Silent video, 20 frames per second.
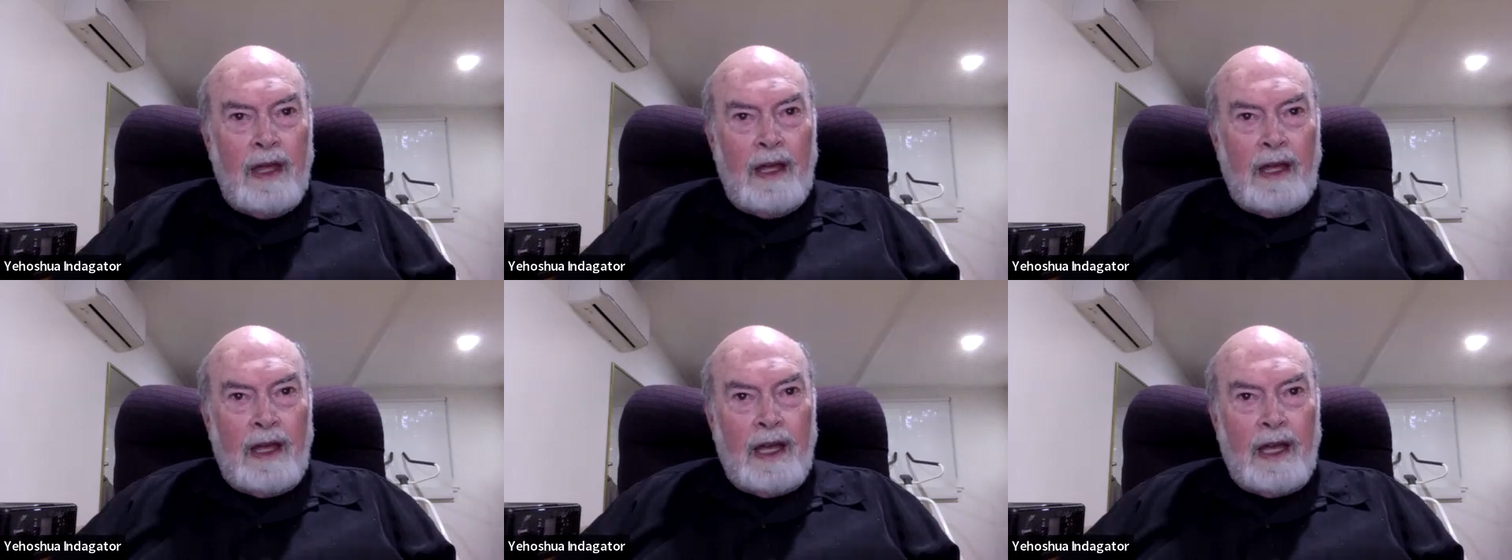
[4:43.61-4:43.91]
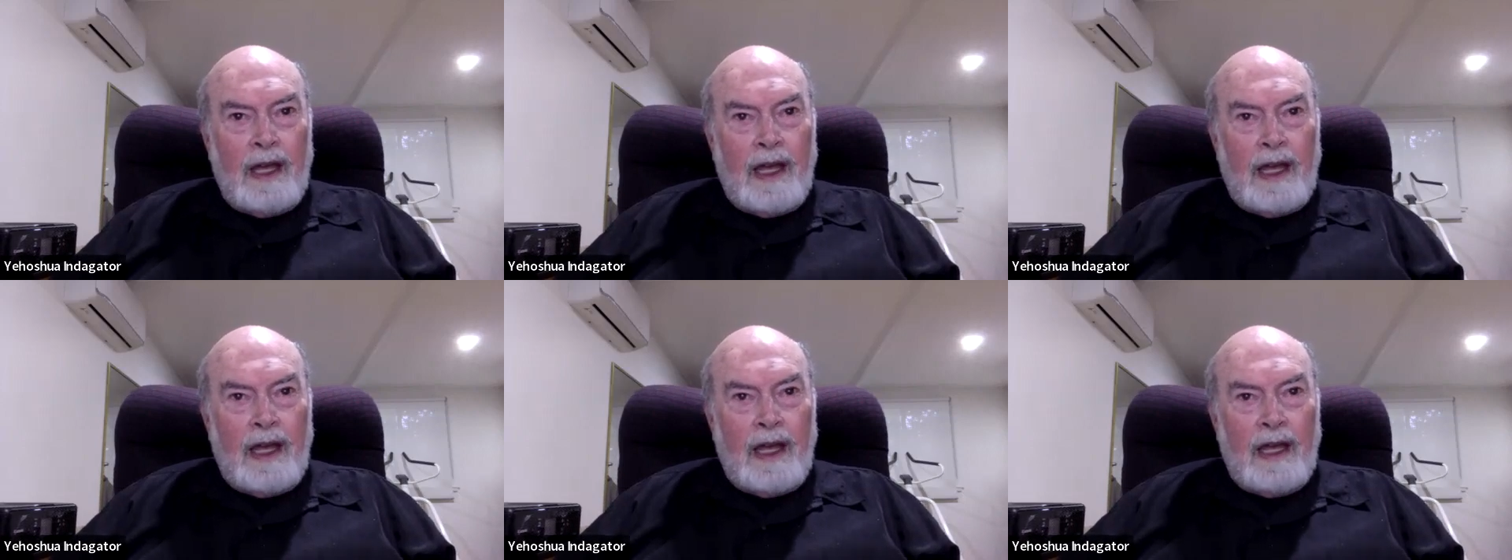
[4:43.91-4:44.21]

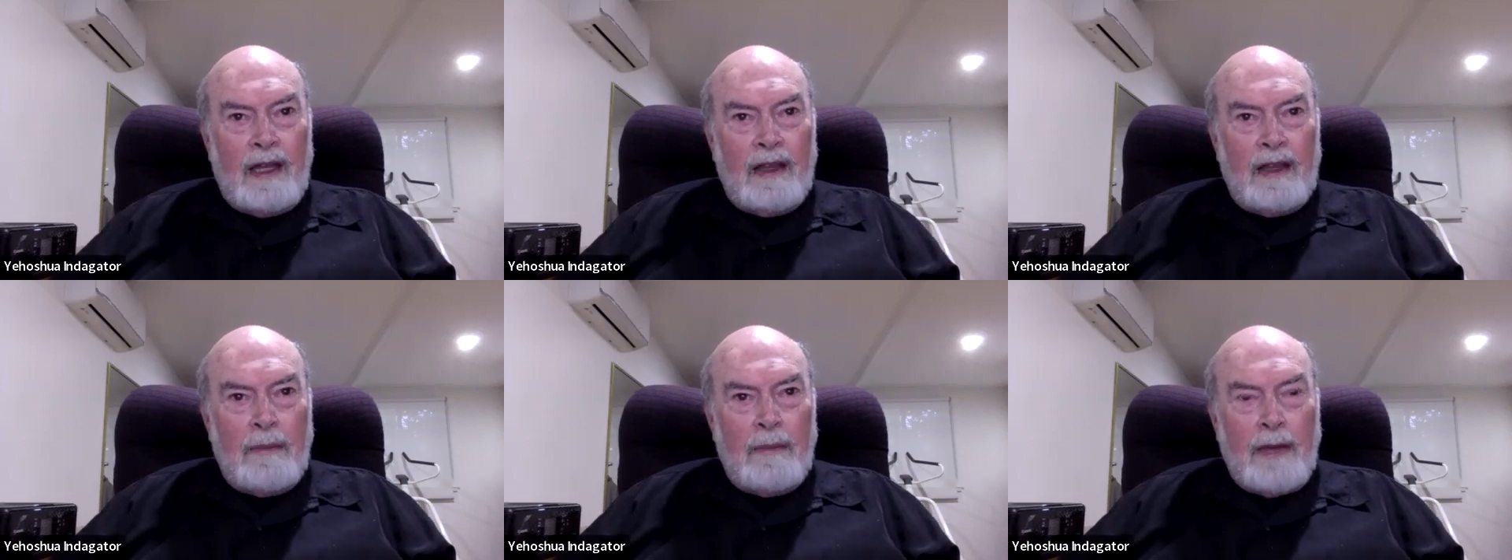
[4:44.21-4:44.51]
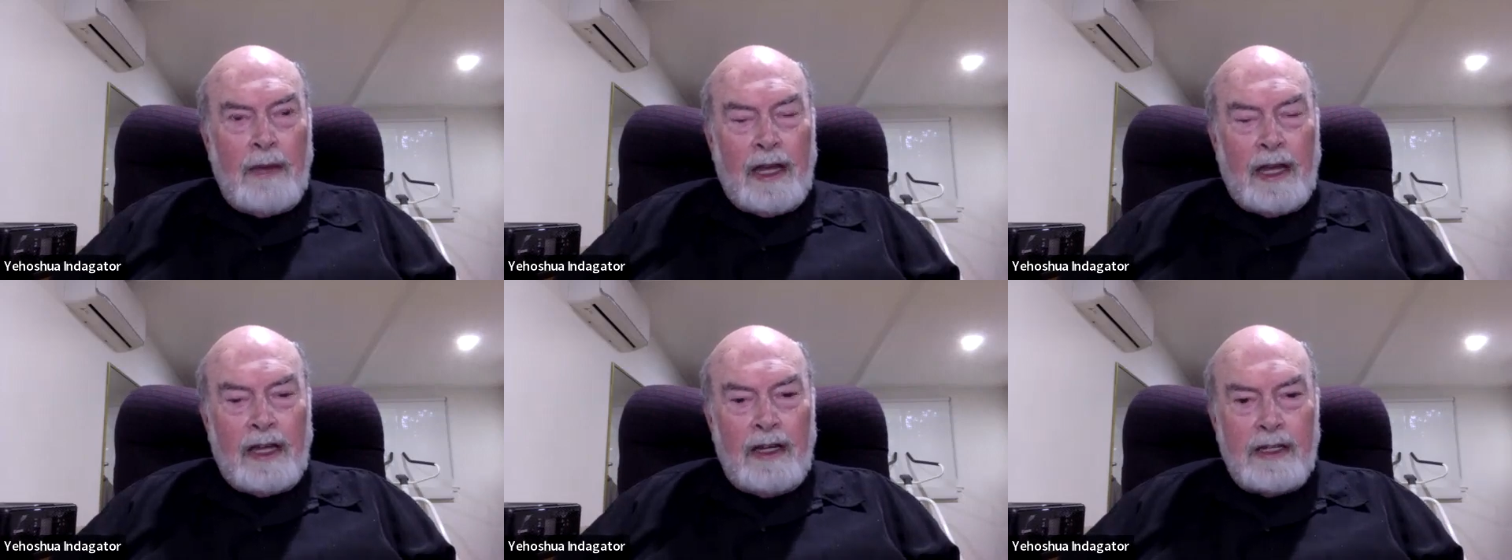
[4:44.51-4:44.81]
And the
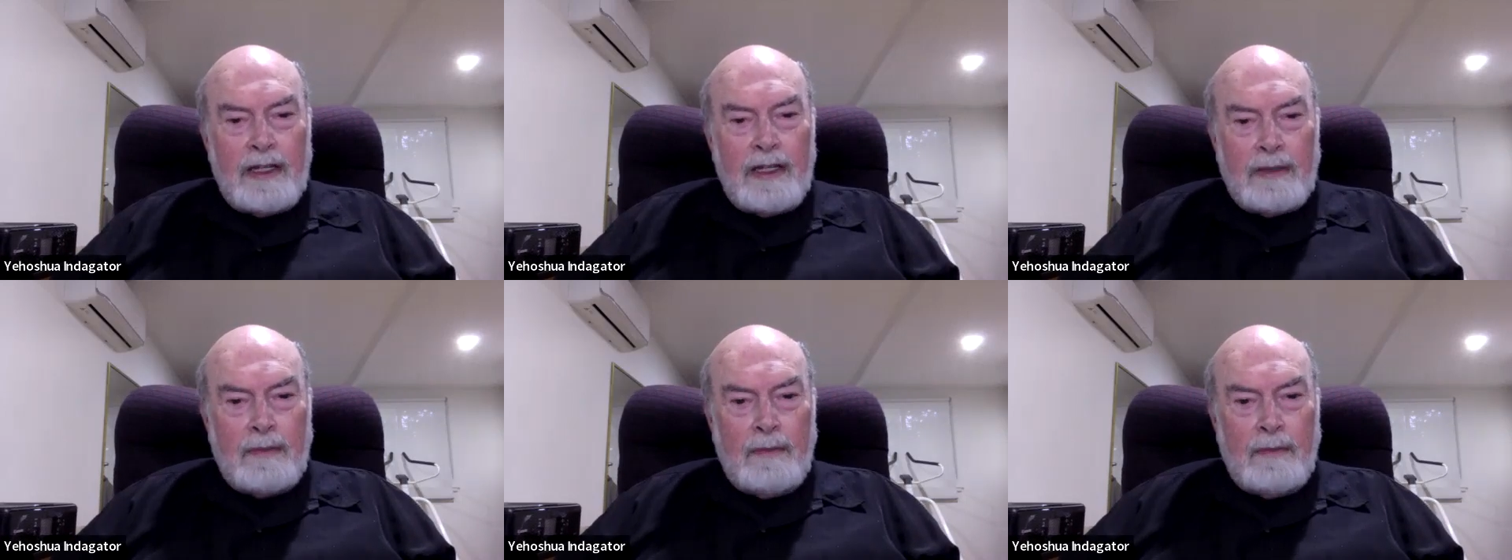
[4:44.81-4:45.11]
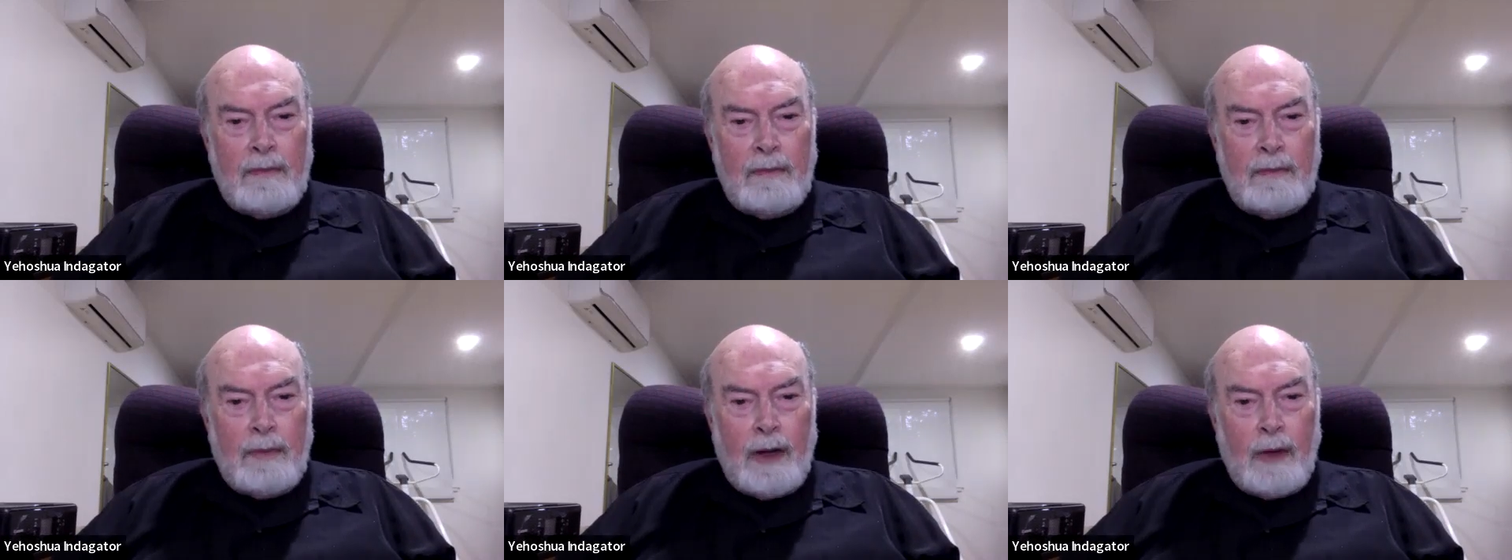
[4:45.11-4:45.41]

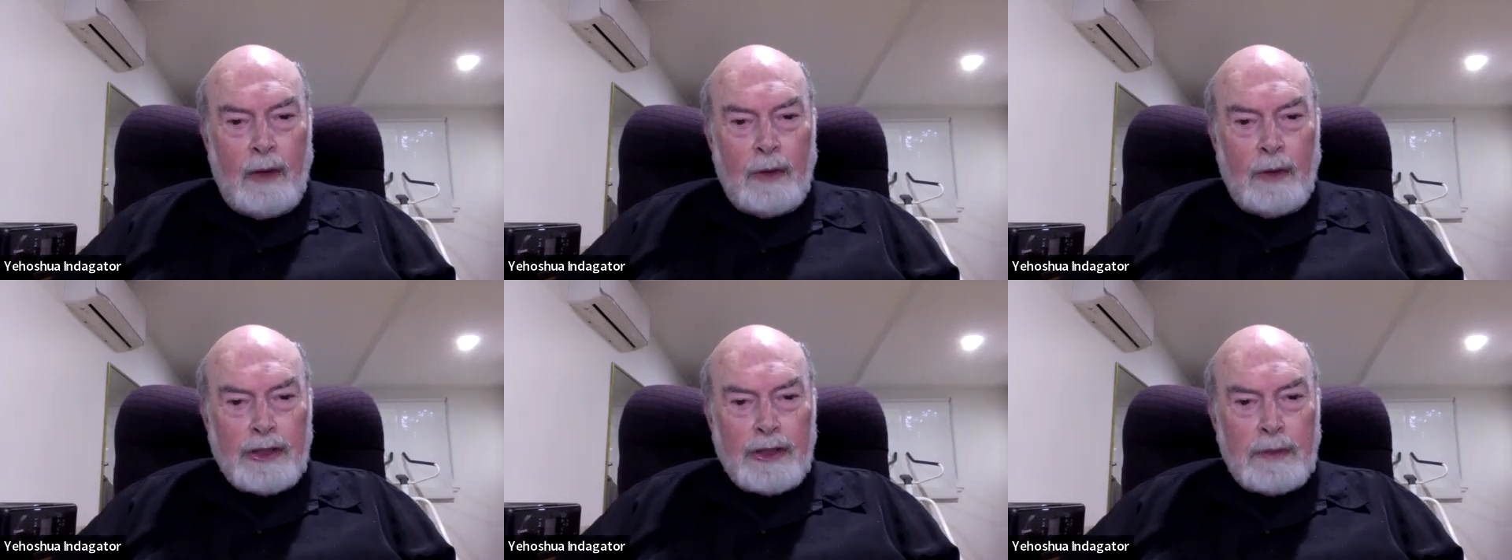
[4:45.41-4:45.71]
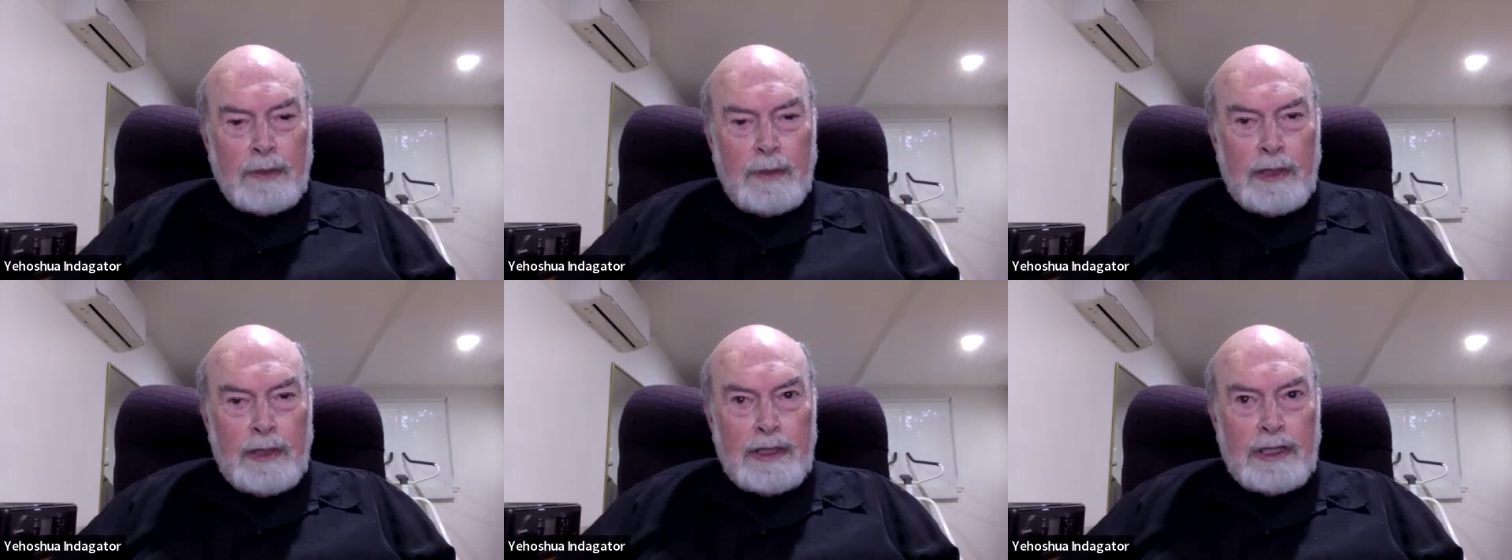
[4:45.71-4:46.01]
mechanism by which
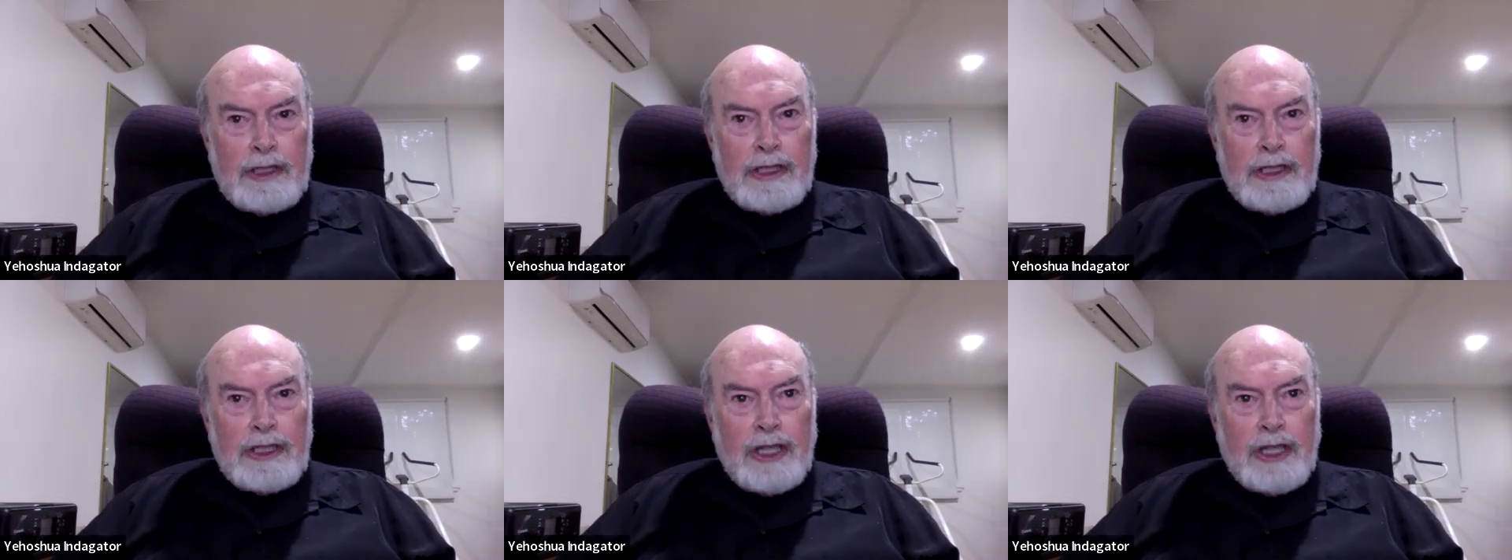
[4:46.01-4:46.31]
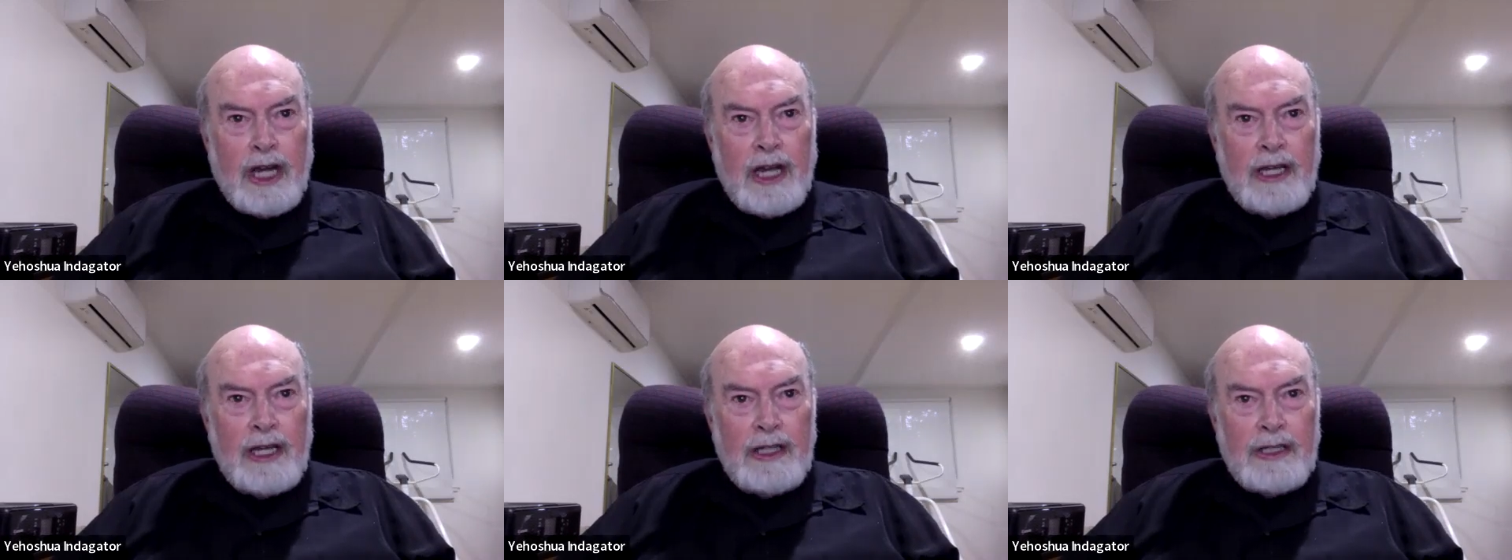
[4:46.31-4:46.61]
species
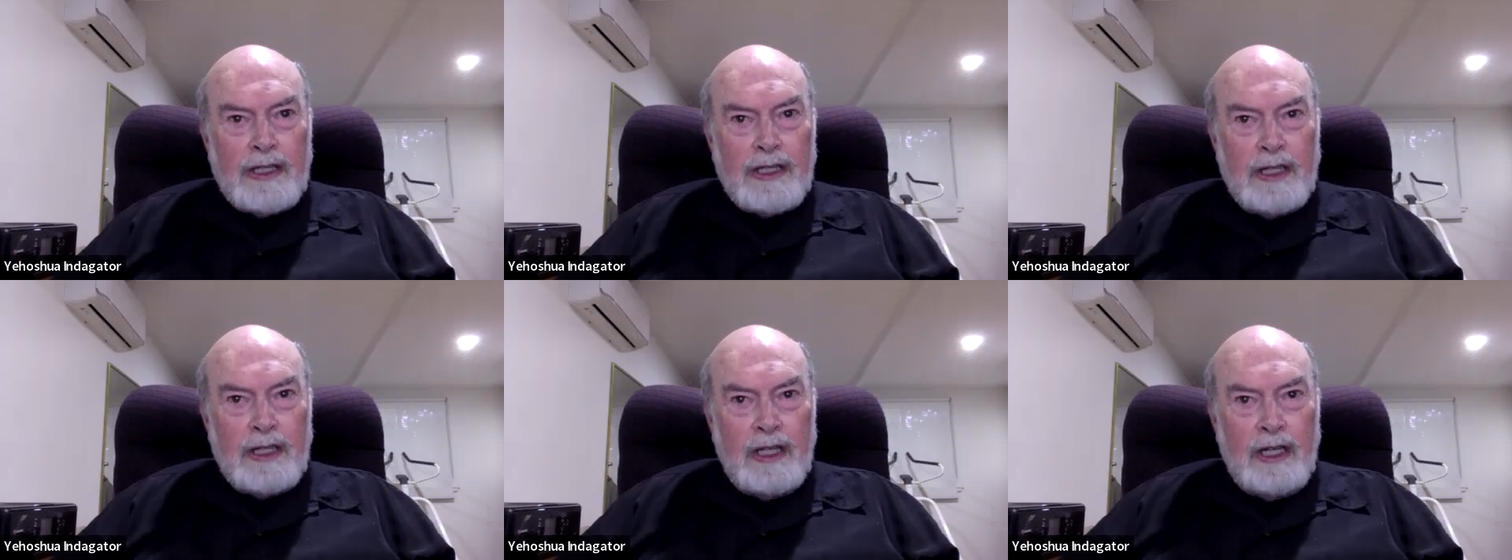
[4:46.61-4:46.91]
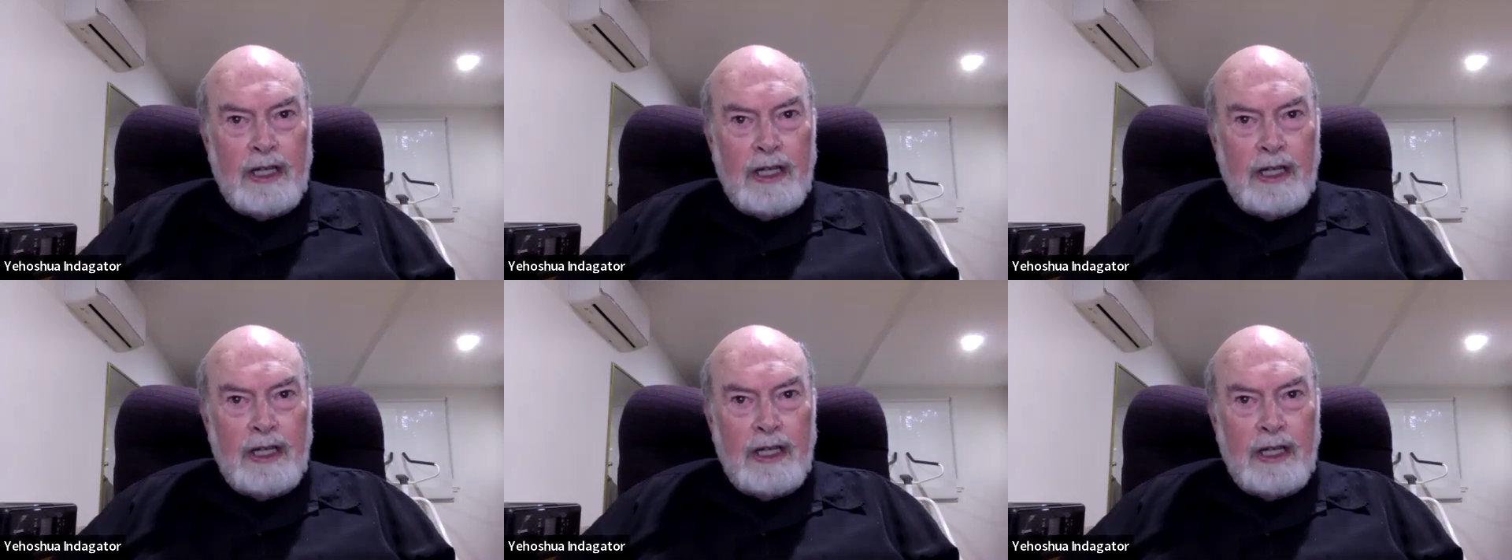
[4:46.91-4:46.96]
change